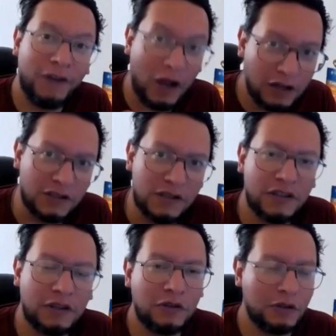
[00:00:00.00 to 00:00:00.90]

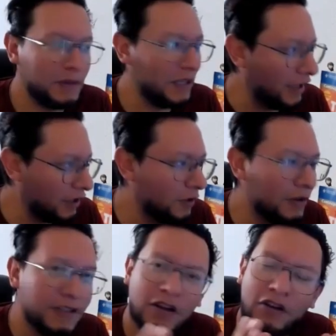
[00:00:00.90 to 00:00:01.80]
focus, it could be
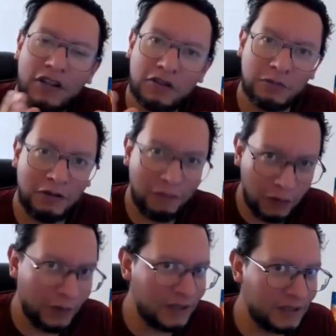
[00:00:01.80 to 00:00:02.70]
accuracy or it could be
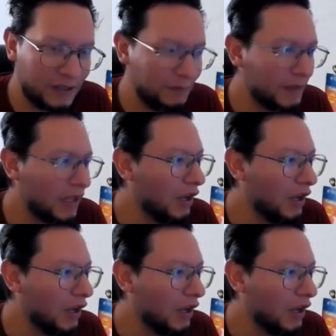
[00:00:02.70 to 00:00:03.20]
fluency.